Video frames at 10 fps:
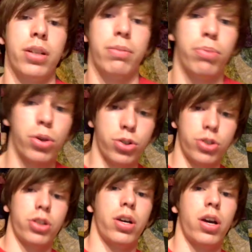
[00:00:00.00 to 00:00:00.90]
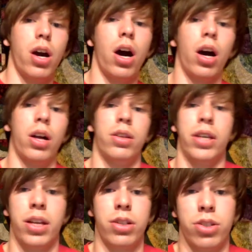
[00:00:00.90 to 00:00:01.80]
had to push on
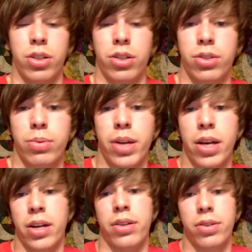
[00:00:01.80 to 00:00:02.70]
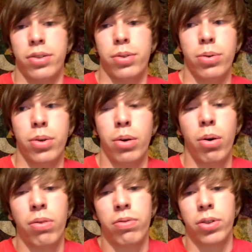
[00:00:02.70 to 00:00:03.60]
the engine to get it to go
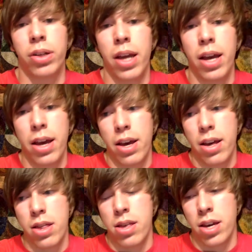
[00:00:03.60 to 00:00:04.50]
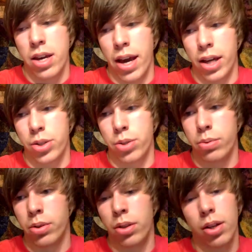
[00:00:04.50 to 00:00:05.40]
over the
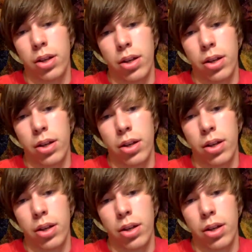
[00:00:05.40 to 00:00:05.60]
actual